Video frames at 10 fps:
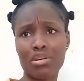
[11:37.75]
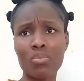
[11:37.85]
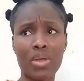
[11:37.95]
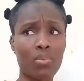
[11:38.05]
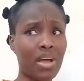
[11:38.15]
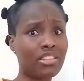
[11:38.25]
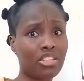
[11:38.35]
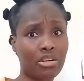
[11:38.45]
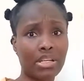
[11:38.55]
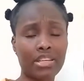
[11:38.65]
Don't wait 1
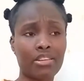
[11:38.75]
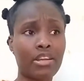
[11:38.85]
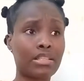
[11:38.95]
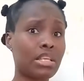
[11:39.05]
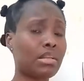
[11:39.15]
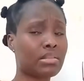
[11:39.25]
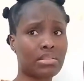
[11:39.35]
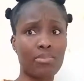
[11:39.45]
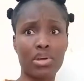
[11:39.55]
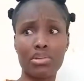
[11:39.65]
year later and telling
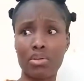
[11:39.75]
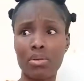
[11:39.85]
someone,